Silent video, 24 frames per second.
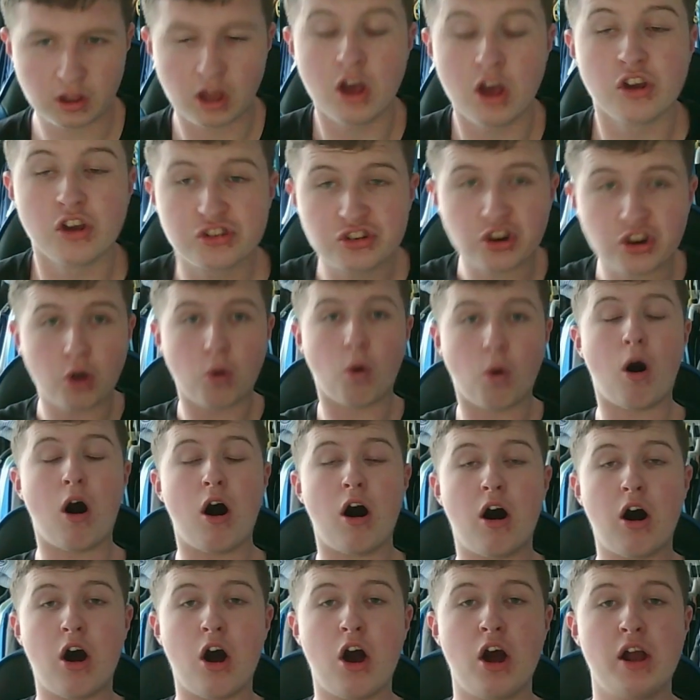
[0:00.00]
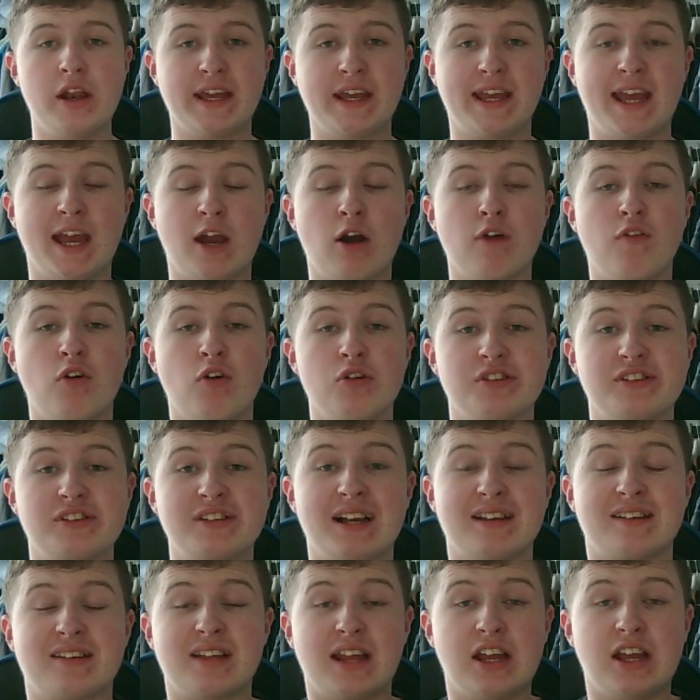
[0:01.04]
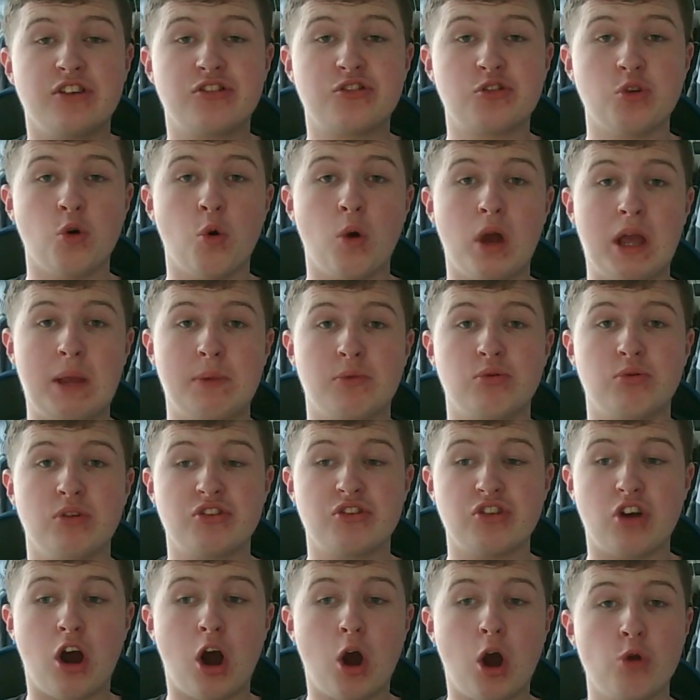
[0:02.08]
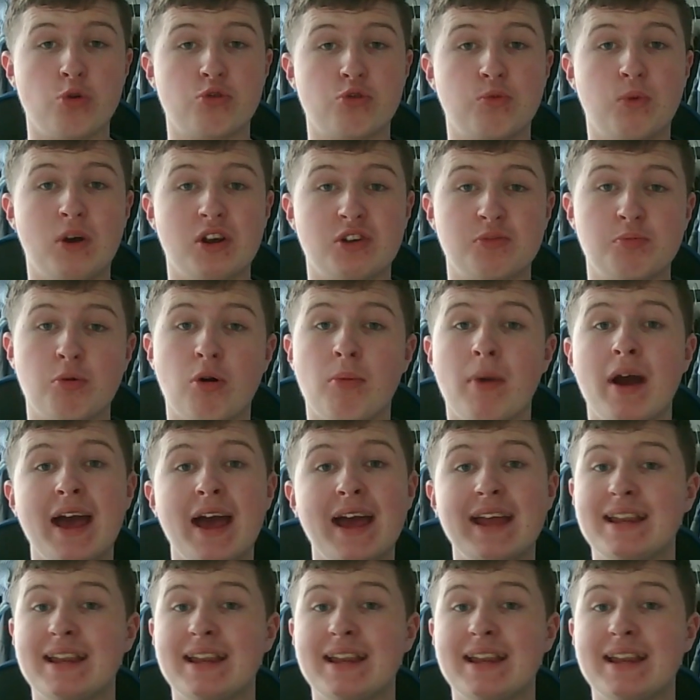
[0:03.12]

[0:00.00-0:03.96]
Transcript: So our early kick-off on Saturday saw Ipswich host West Brom.